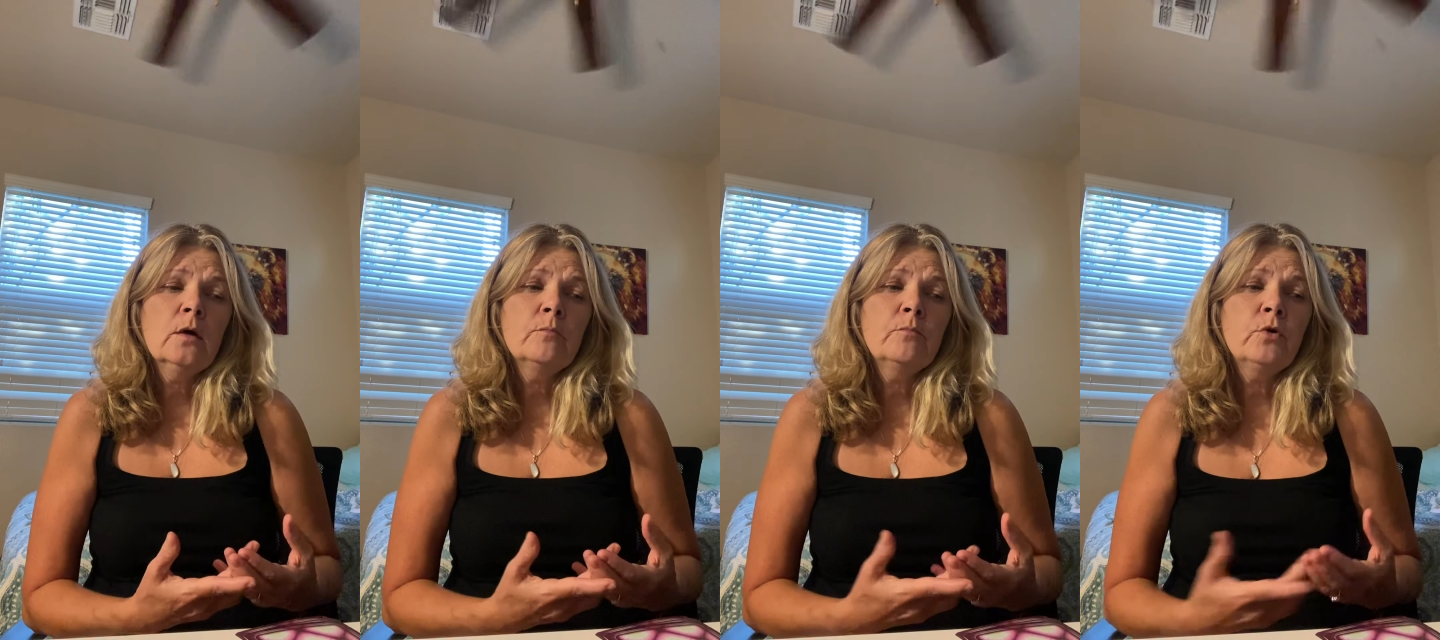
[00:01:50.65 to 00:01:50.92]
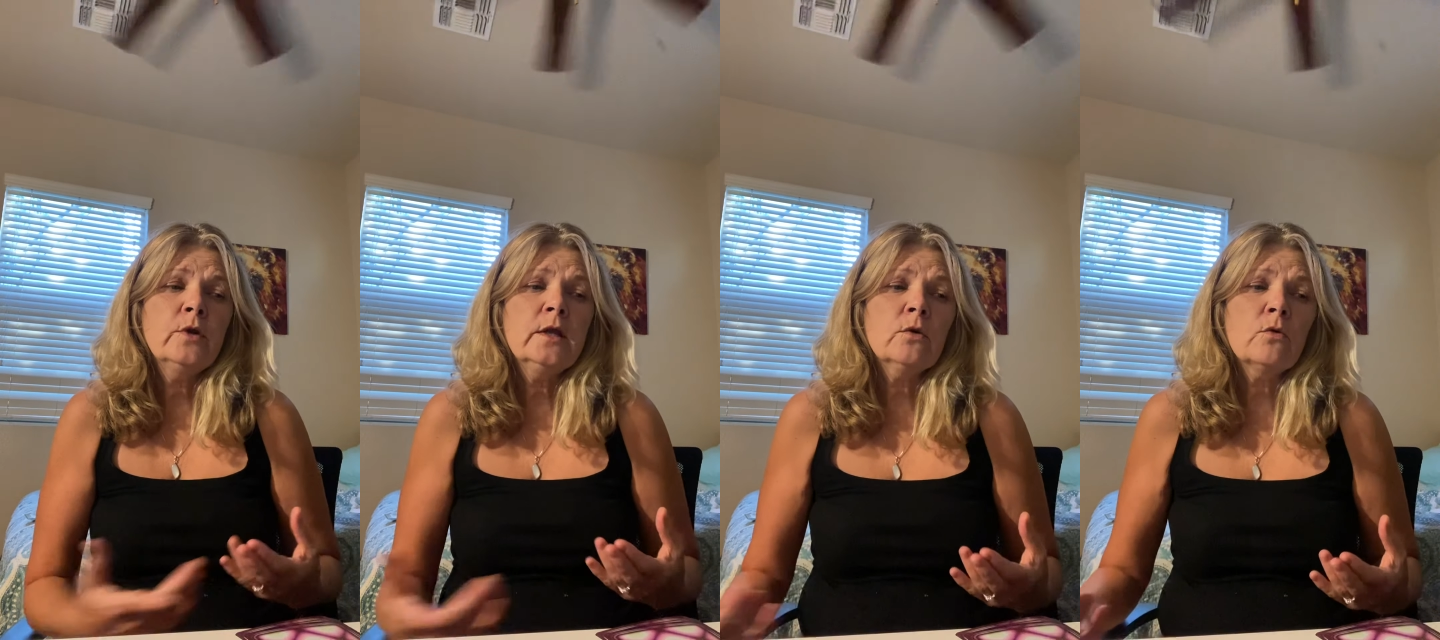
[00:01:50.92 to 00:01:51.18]

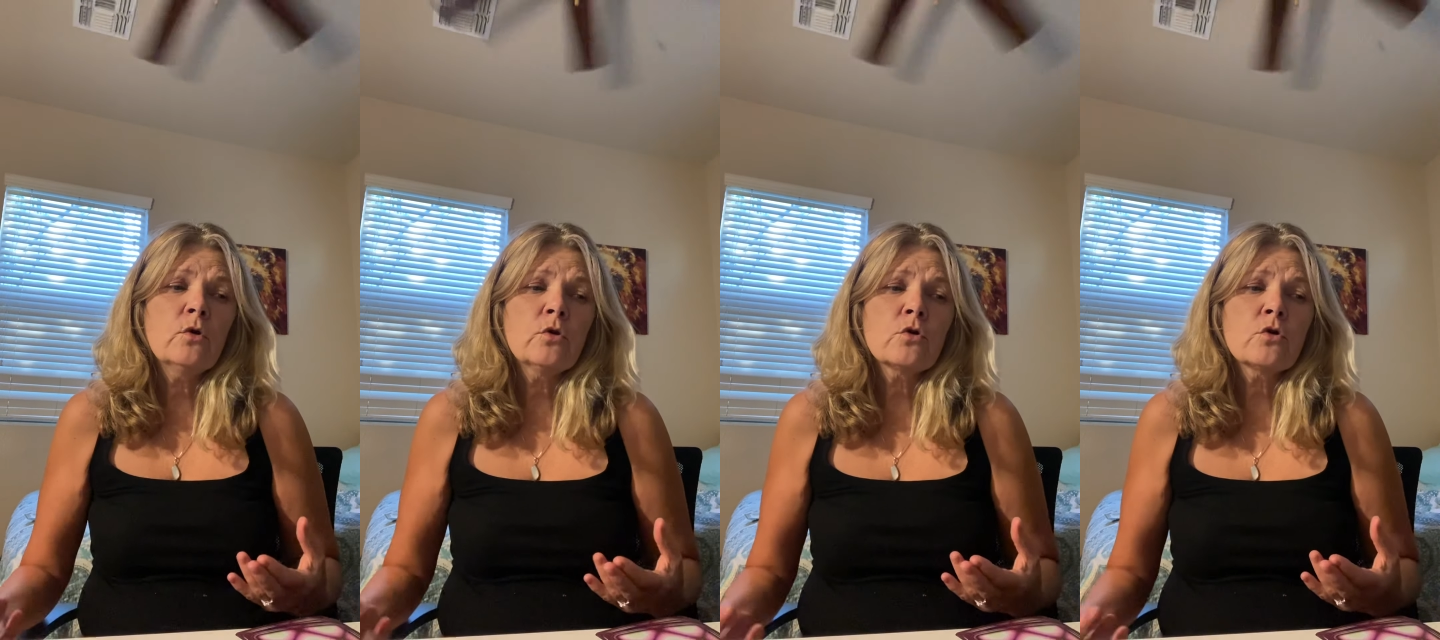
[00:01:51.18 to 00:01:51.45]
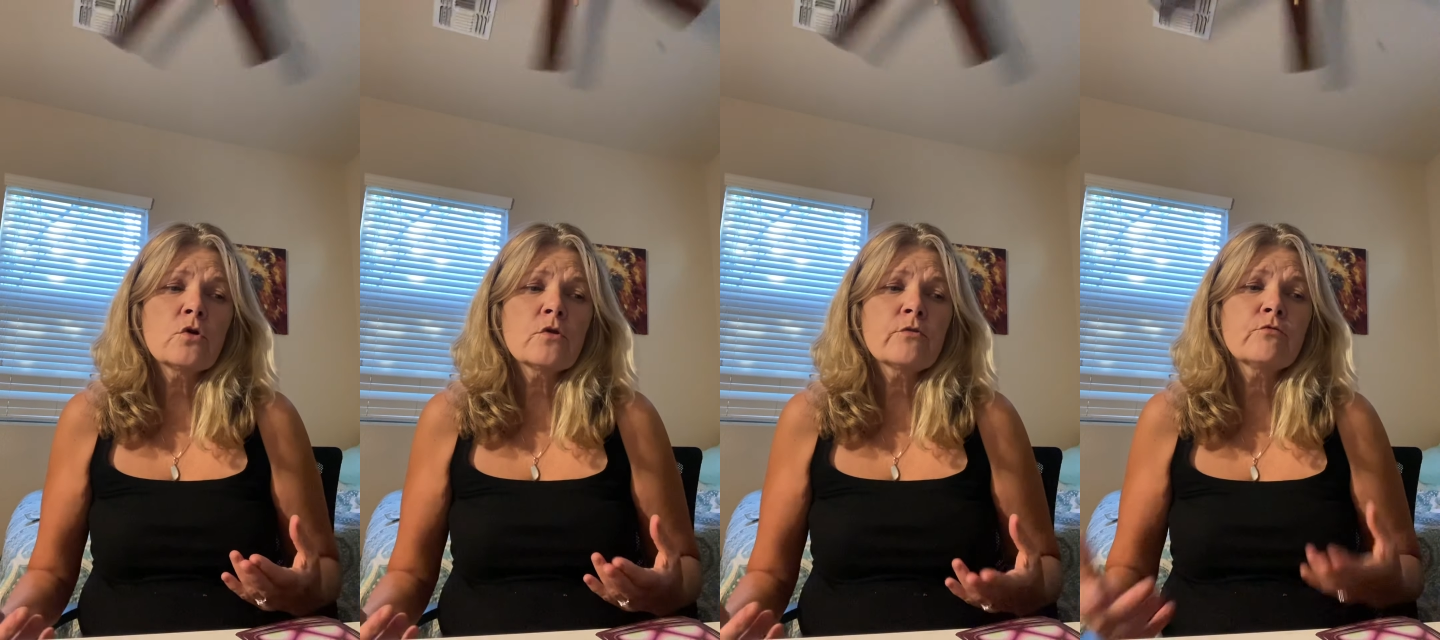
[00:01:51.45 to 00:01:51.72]
put here on
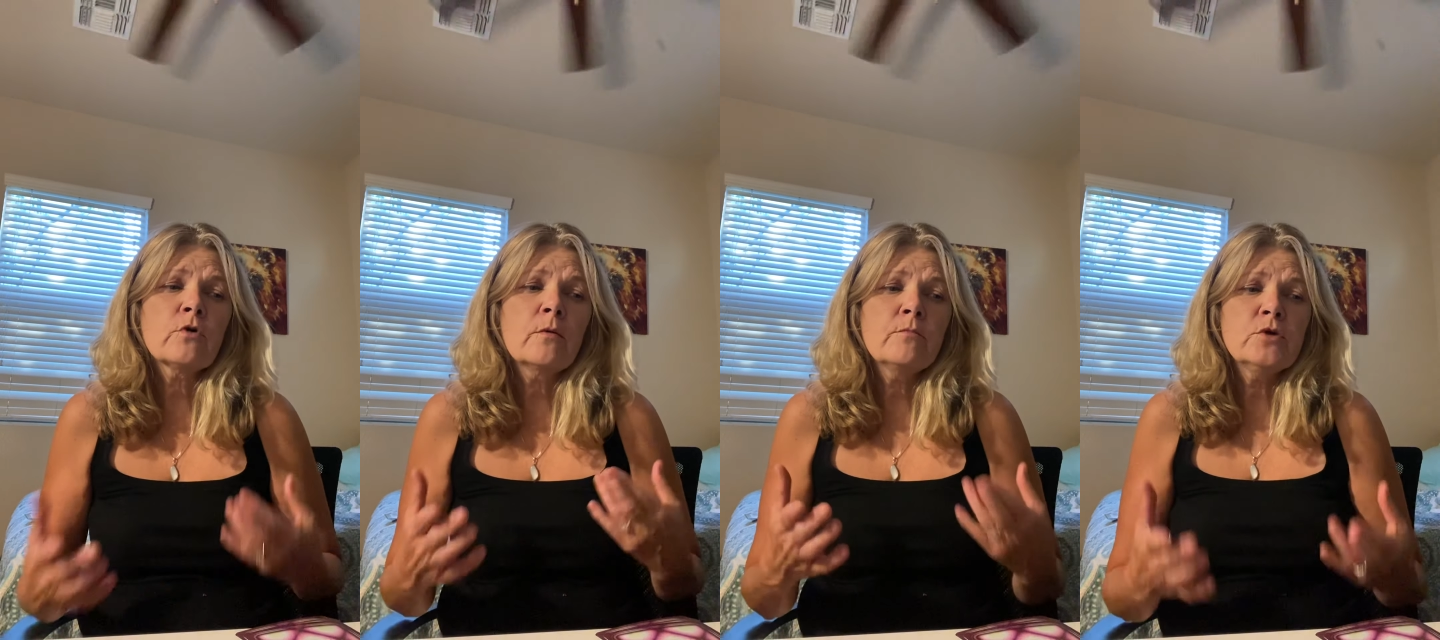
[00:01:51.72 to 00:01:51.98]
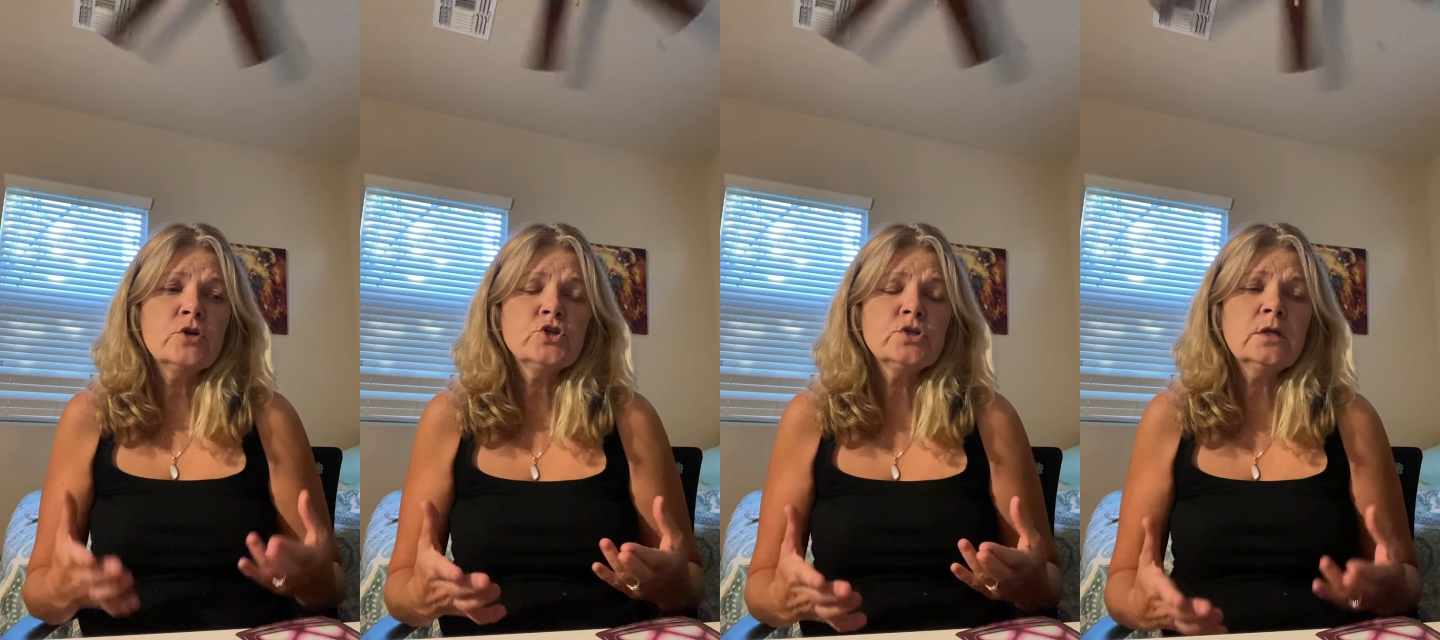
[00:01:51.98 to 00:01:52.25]
earth for a
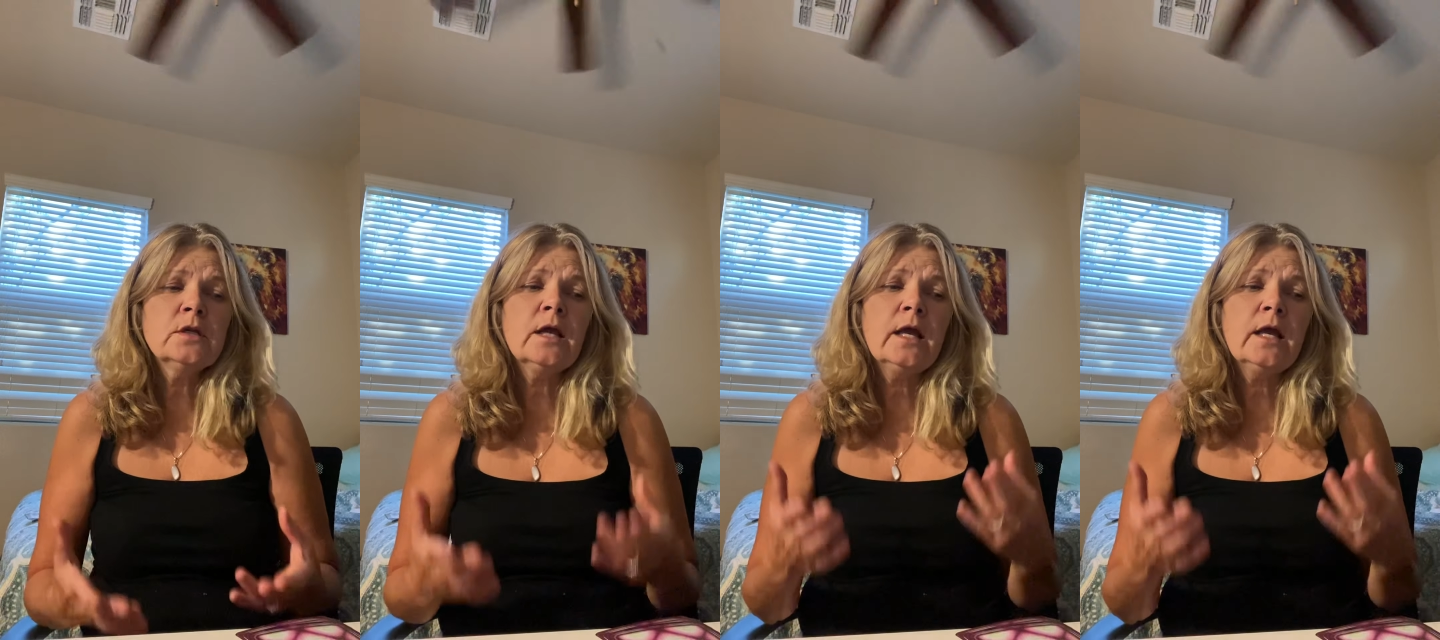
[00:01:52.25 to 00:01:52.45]
mission